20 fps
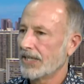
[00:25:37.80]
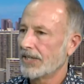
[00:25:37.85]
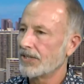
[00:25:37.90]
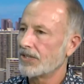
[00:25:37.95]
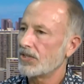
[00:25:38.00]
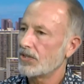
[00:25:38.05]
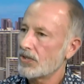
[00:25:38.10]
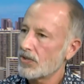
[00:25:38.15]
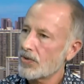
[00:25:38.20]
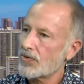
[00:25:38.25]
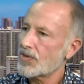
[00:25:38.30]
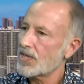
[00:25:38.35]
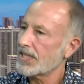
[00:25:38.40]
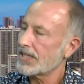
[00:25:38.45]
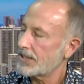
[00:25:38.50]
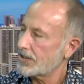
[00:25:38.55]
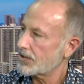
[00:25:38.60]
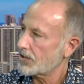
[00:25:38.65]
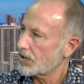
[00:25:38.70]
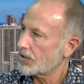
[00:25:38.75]
you think
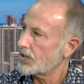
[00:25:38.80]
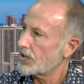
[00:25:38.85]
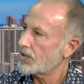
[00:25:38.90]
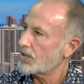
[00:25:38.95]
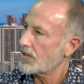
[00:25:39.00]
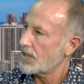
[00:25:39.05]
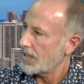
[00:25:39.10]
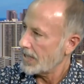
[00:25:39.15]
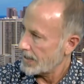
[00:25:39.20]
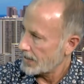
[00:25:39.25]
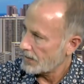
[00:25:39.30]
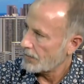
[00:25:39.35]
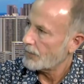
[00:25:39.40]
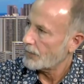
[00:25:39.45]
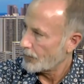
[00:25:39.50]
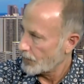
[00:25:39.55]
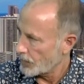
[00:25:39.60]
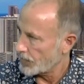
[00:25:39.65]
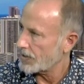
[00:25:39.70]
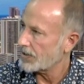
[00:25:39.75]
it's a good thing
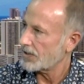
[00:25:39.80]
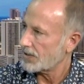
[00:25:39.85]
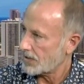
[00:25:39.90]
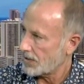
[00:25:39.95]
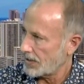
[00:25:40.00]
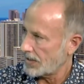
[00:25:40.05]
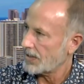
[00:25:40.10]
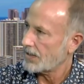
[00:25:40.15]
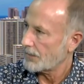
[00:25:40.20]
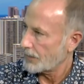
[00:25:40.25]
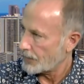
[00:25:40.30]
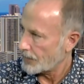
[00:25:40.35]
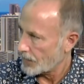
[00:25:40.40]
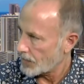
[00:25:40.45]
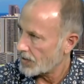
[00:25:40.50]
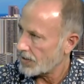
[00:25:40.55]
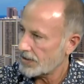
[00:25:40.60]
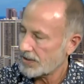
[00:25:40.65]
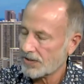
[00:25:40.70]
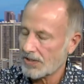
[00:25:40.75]
for this city, for
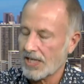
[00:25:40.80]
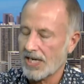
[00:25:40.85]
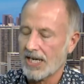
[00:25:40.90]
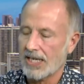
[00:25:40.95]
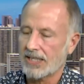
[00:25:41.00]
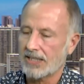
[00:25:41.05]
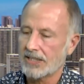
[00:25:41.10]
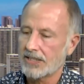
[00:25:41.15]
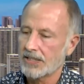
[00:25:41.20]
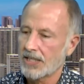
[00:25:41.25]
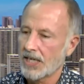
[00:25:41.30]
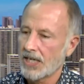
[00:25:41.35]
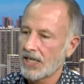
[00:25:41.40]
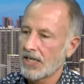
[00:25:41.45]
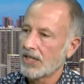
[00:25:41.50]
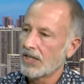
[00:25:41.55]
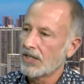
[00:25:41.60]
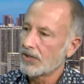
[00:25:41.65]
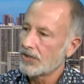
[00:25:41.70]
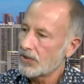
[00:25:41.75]
this island.
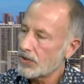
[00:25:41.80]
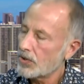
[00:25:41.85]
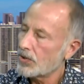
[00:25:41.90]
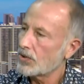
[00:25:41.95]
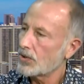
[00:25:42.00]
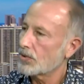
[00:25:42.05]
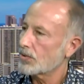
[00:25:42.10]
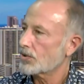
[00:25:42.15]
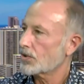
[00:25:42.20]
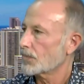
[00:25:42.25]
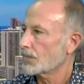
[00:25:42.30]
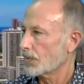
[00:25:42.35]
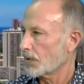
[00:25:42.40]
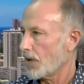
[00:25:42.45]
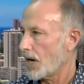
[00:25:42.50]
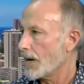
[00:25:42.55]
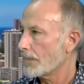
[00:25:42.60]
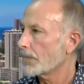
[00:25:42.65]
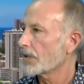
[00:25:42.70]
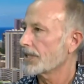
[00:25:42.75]
You use the
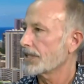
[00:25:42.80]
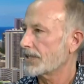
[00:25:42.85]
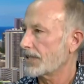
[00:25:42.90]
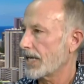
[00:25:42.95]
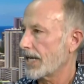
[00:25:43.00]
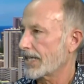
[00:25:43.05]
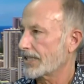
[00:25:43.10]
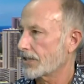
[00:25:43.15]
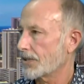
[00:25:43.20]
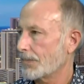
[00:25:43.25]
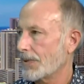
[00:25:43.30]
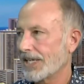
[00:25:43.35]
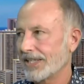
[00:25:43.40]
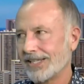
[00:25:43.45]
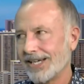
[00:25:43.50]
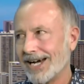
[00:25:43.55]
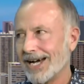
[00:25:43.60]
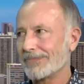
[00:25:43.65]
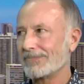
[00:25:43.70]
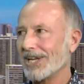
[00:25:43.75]
property tax to pay it.
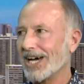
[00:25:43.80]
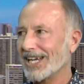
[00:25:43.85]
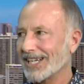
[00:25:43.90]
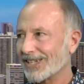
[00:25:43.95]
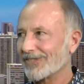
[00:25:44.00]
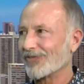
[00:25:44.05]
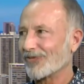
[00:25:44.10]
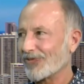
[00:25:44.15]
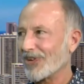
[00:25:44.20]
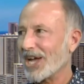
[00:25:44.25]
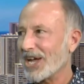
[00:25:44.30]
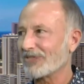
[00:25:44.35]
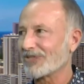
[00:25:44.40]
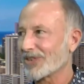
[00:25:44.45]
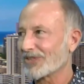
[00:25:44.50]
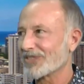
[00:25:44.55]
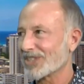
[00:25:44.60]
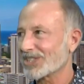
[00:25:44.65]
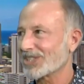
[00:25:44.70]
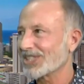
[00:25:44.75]
Now, I'm not in favor
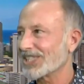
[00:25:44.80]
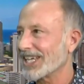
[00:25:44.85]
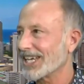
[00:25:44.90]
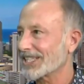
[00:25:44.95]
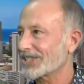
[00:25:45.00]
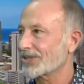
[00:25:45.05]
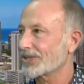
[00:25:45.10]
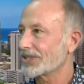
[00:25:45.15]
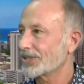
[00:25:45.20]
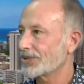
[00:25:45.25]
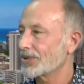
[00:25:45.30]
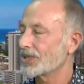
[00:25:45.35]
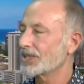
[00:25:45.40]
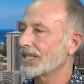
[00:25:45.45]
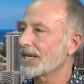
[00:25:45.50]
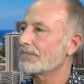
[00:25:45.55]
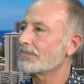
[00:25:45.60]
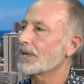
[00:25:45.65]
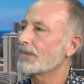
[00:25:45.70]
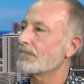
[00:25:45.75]
of the city actually doing
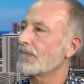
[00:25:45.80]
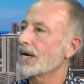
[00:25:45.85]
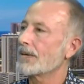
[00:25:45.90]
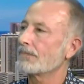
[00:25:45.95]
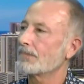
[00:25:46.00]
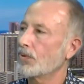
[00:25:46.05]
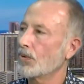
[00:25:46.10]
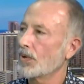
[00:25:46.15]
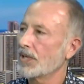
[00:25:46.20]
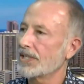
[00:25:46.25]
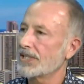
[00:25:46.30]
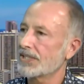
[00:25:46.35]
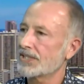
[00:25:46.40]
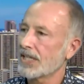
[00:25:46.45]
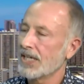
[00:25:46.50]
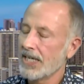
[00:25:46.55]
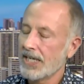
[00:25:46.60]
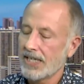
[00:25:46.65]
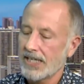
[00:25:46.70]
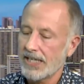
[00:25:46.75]
that, but my point is
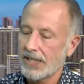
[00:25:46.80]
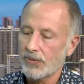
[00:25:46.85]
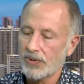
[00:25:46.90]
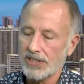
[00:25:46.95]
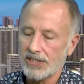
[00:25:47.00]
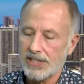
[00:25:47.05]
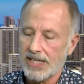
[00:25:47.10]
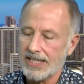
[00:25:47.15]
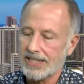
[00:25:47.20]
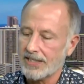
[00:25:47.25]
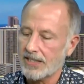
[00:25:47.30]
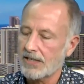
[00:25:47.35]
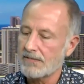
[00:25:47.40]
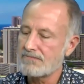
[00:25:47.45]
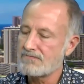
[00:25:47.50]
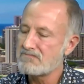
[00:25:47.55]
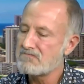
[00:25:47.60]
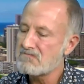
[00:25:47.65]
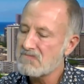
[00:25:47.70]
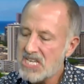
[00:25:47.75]
it would take an
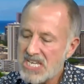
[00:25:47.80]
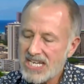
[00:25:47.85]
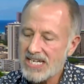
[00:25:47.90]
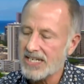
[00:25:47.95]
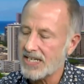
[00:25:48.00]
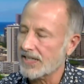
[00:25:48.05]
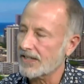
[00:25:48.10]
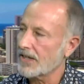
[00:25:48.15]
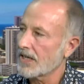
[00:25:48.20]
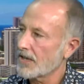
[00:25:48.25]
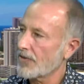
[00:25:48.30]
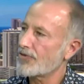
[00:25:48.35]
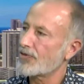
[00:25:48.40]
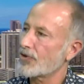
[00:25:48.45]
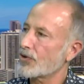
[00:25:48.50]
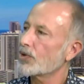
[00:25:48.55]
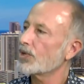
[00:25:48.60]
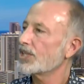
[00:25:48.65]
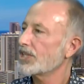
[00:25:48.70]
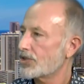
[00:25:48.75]
immediate
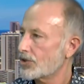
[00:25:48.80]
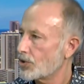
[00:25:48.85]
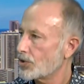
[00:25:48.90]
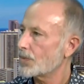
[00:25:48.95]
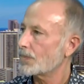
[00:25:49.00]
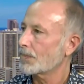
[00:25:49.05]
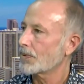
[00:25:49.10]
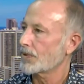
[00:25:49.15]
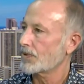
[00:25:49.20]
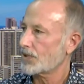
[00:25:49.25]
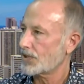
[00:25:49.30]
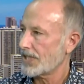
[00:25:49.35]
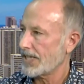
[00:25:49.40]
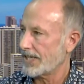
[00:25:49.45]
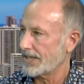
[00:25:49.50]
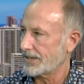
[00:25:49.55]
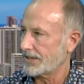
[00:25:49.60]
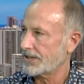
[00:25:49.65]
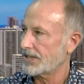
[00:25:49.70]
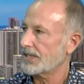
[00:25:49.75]

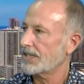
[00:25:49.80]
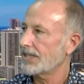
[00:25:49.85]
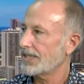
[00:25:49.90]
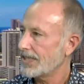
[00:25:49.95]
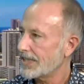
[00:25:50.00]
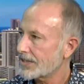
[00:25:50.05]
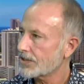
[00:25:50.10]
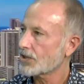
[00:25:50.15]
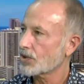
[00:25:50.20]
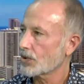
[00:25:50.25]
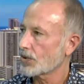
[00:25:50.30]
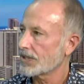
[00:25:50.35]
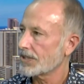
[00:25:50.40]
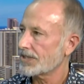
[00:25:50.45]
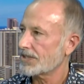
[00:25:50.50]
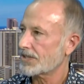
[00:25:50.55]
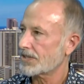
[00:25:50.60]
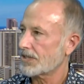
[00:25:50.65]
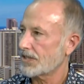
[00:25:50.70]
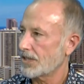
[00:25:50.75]
32%
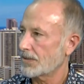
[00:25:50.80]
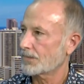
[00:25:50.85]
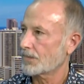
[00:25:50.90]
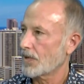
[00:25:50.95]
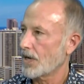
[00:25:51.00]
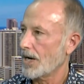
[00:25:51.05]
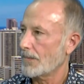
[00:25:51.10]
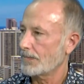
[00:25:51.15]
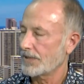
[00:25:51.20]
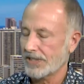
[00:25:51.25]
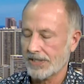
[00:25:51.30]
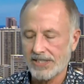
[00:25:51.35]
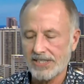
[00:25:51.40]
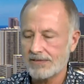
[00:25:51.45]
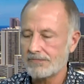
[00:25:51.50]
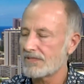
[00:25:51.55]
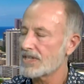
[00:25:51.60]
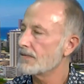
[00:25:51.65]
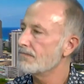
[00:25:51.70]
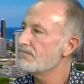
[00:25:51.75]
increase in property,
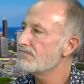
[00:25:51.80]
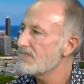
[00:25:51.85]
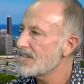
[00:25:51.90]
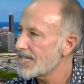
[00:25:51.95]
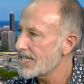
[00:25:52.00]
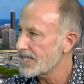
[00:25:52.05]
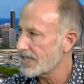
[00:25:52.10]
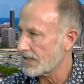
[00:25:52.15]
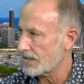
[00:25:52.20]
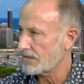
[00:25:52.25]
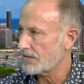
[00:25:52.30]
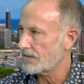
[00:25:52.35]
in, immediate.